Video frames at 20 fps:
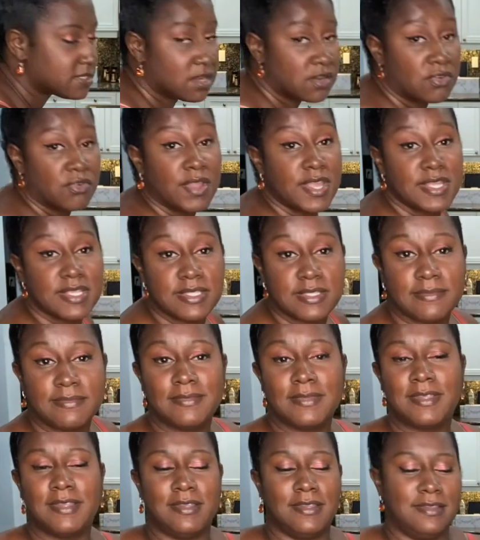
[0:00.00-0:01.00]
our grays.
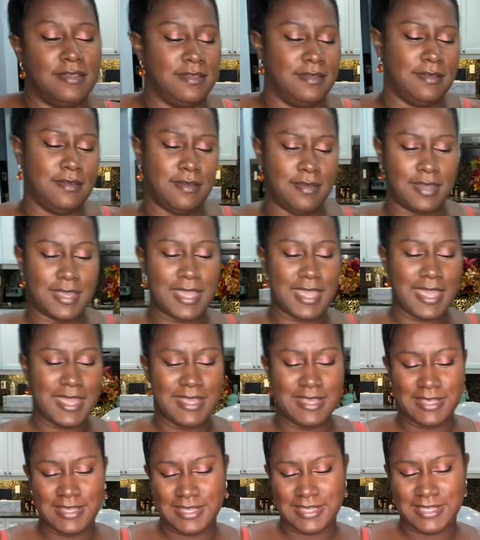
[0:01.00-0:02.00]
Okay.
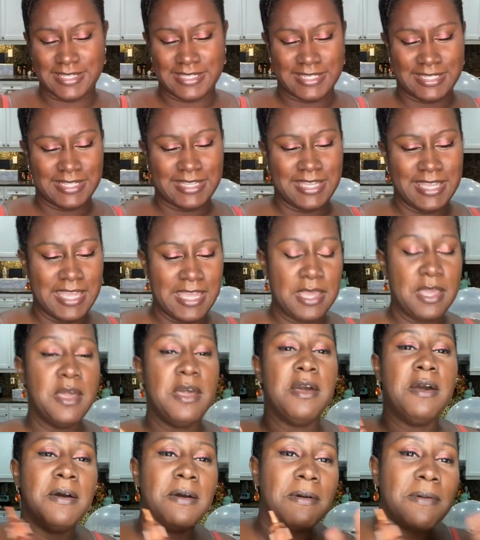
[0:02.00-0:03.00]

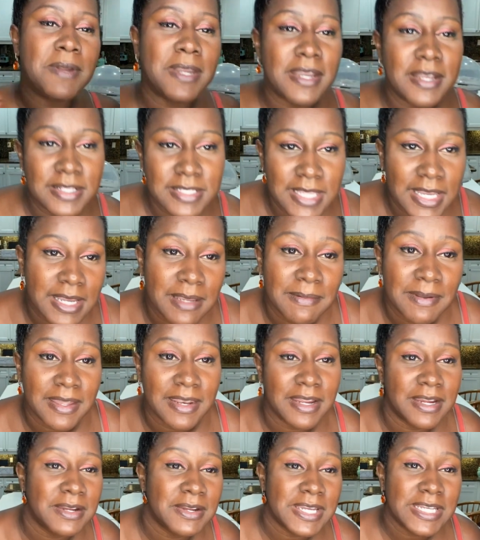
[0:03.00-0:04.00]
We're gonna talk about
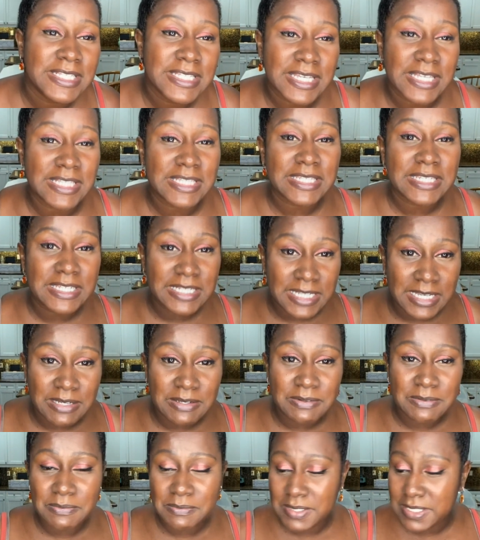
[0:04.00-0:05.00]
our grays because, you
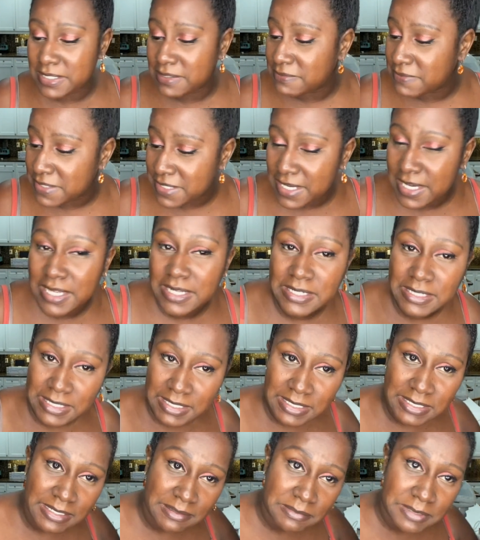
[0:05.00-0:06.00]
know, we kind of
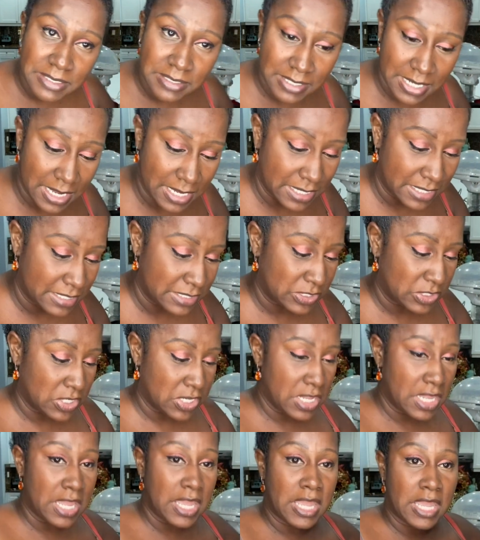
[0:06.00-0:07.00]
getting up there in age.
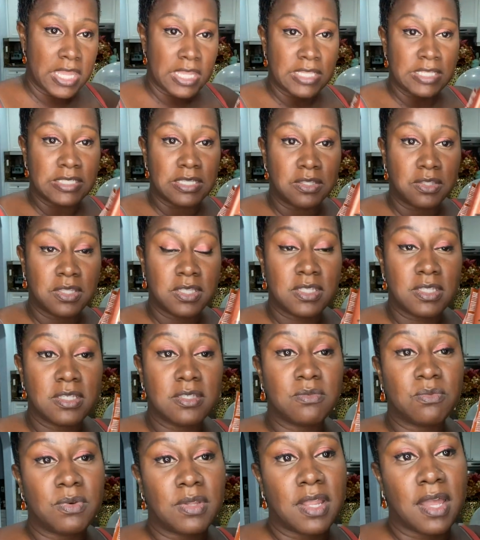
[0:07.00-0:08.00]
So this
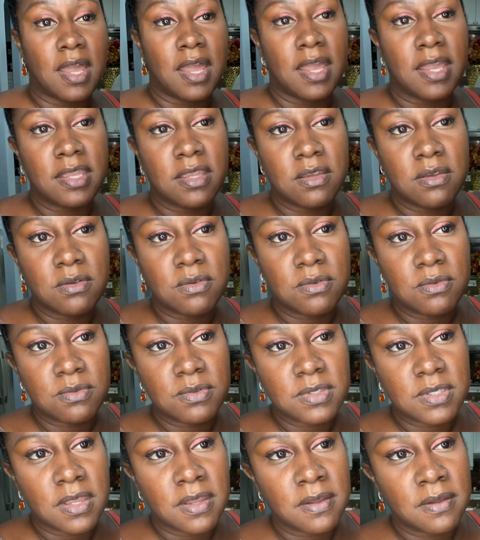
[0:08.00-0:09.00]
is what I
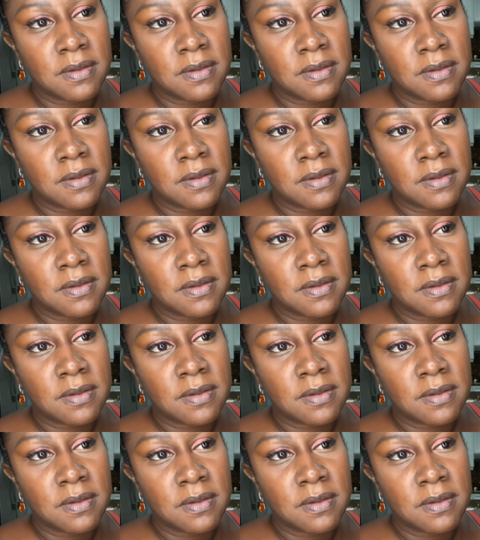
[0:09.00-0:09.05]
use,